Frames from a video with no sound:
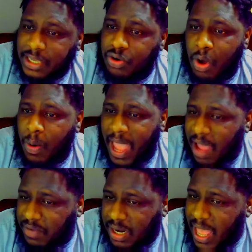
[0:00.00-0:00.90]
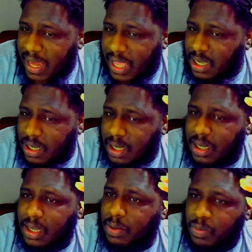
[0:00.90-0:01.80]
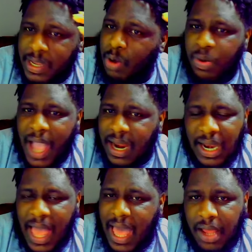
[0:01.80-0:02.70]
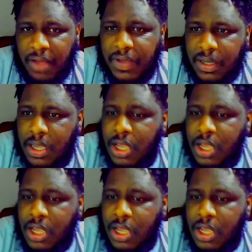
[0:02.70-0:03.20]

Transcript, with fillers: you don't have a lot of uh we don't got a lot of it.